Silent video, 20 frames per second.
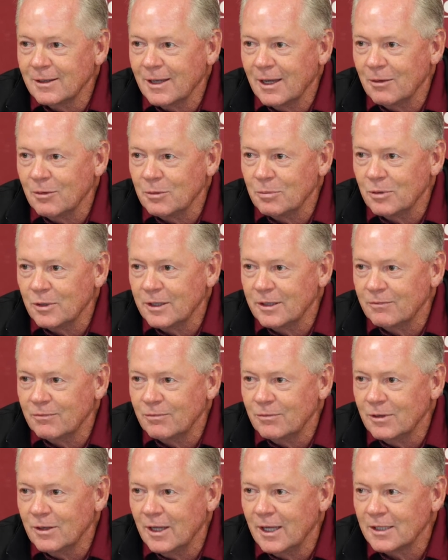guy we played
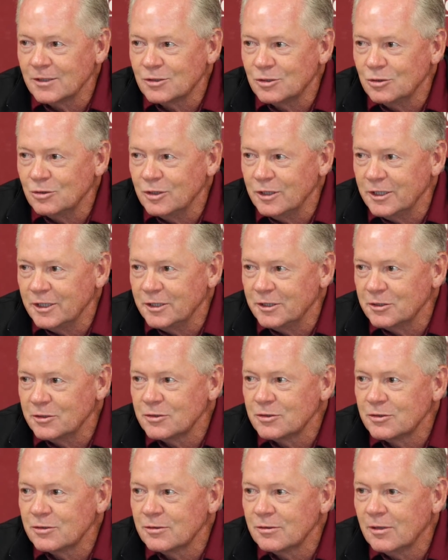the last 2
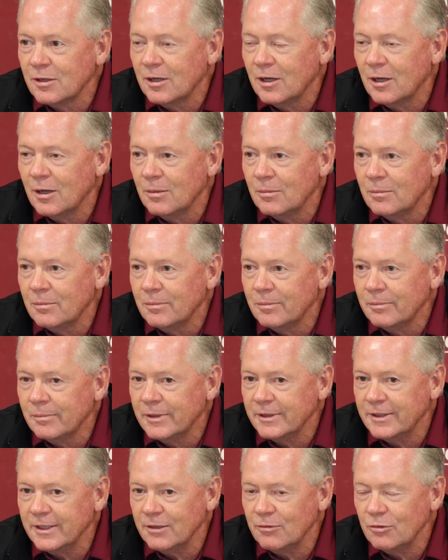years,
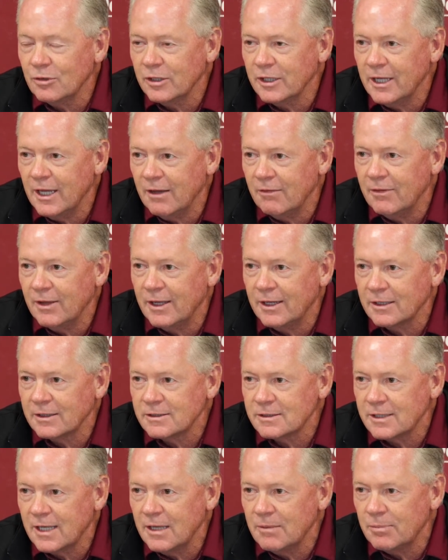but didn't really have that
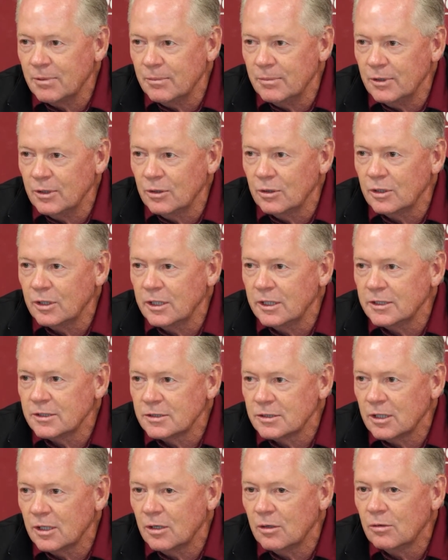escapability,
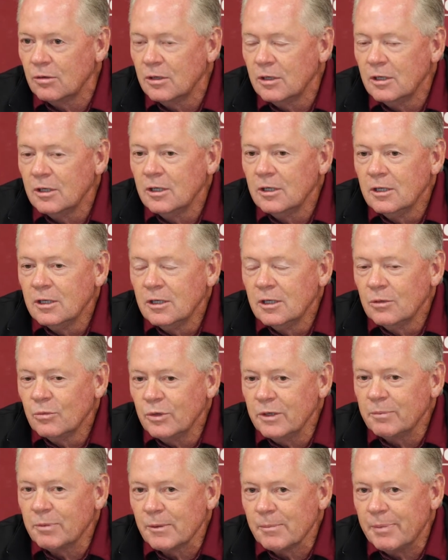so
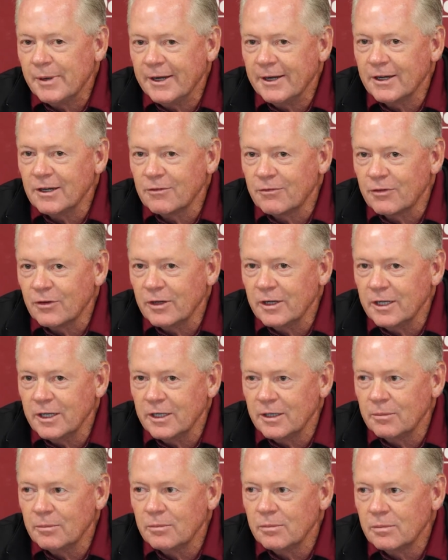we prepared for
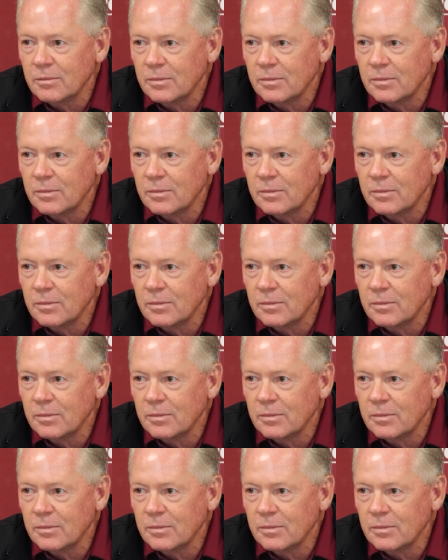him